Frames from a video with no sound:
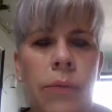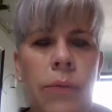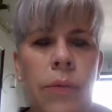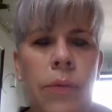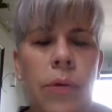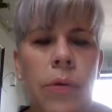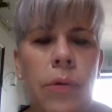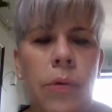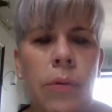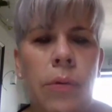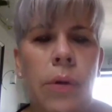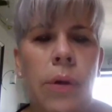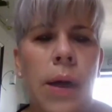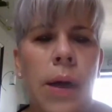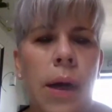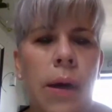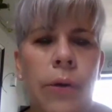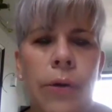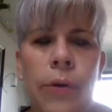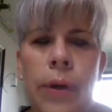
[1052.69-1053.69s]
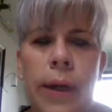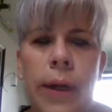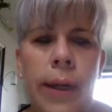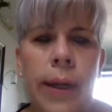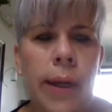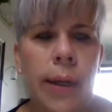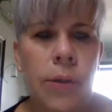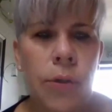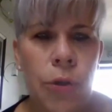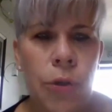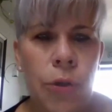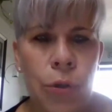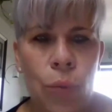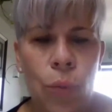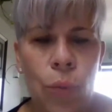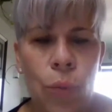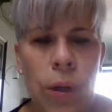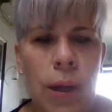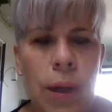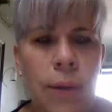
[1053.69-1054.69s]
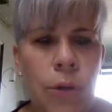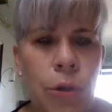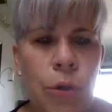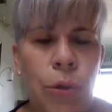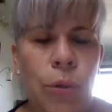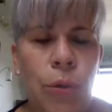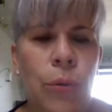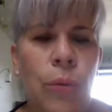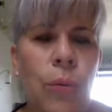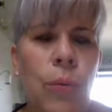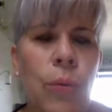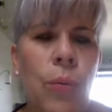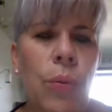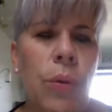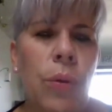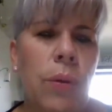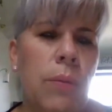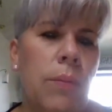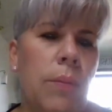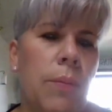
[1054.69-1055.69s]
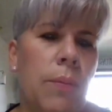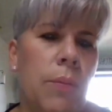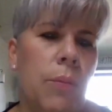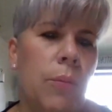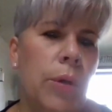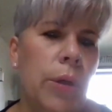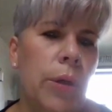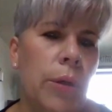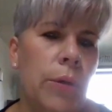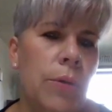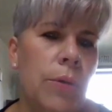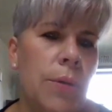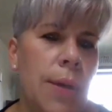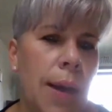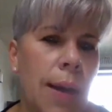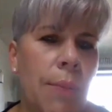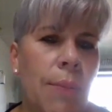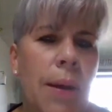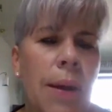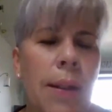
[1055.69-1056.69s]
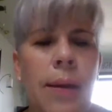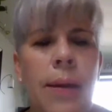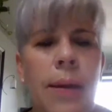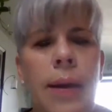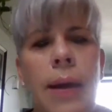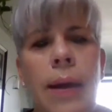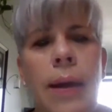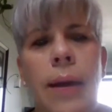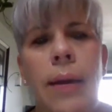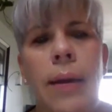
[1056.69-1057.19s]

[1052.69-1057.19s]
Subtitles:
they're younger, getting into what I do. What do you say, Melanie?